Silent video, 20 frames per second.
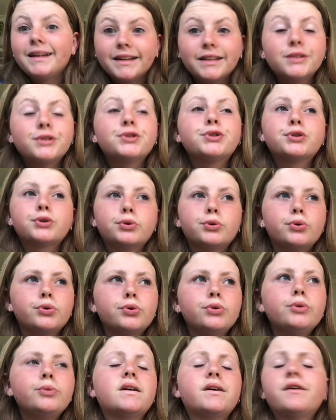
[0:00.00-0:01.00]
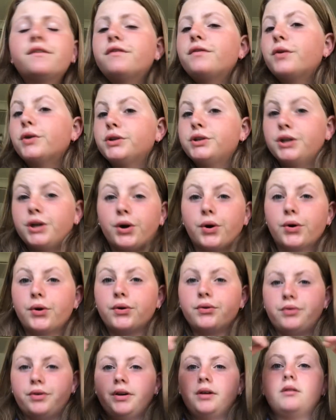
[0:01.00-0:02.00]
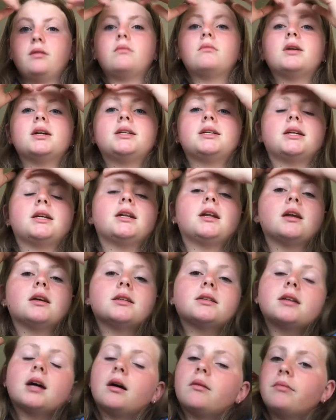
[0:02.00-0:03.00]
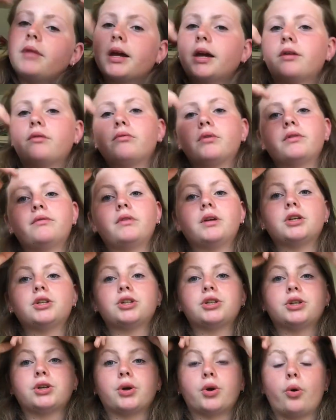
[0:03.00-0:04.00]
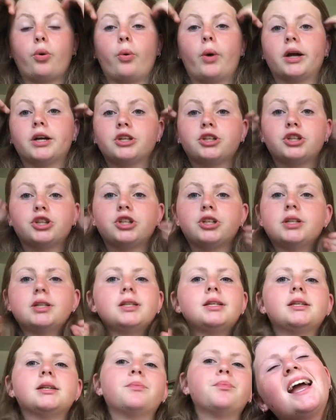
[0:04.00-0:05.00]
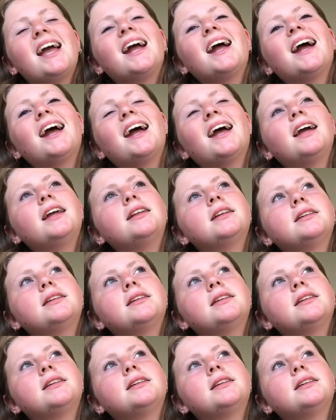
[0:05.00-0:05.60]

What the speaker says: in school for geography we did some like revision questions. And